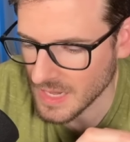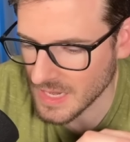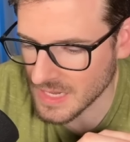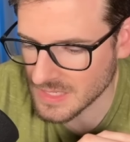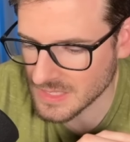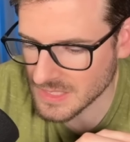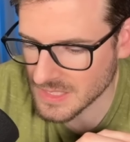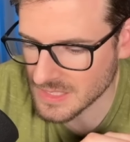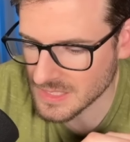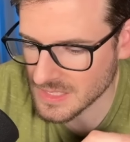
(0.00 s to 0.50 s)

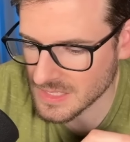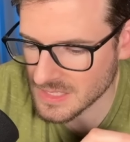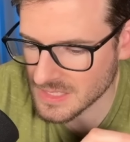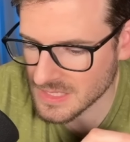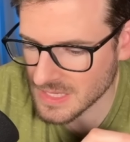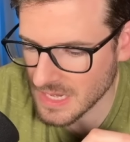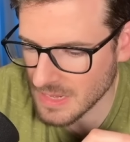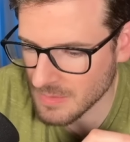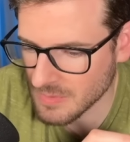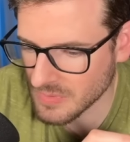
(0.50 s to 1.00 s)
it's just the
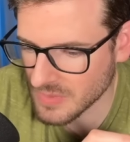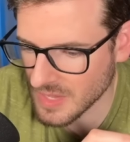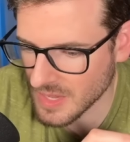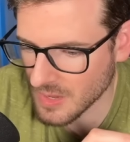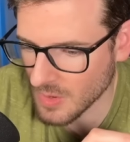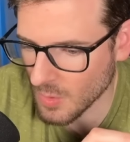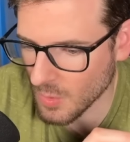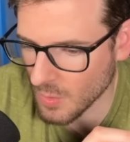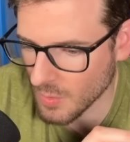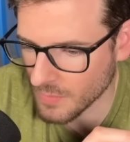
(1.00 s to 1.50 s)
same
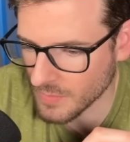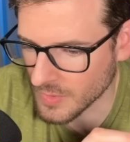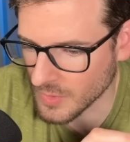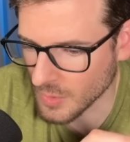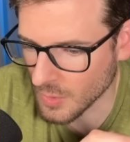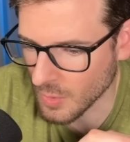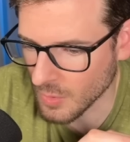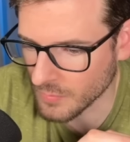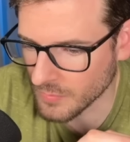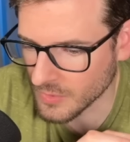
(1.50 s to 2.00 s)
thing over
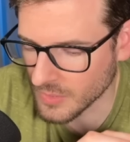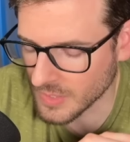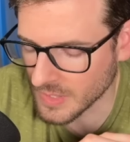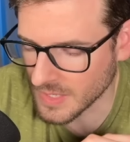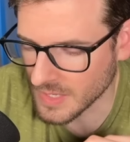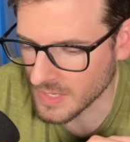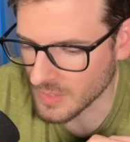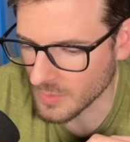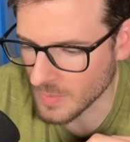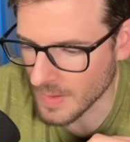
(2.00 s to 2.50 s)
and over
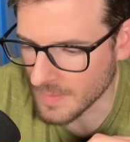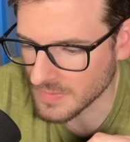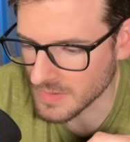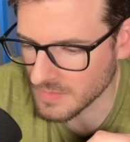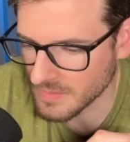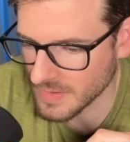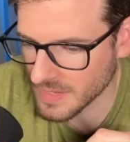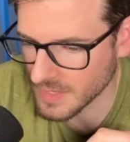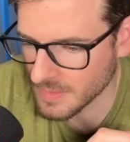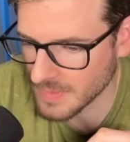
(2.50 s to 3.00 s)
again in web
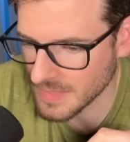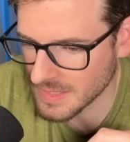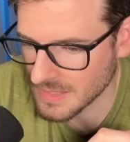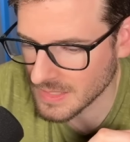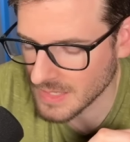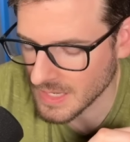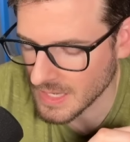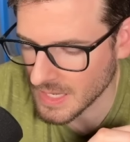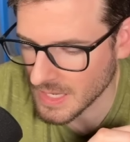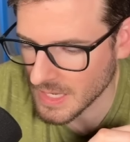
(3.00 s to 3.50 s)
development.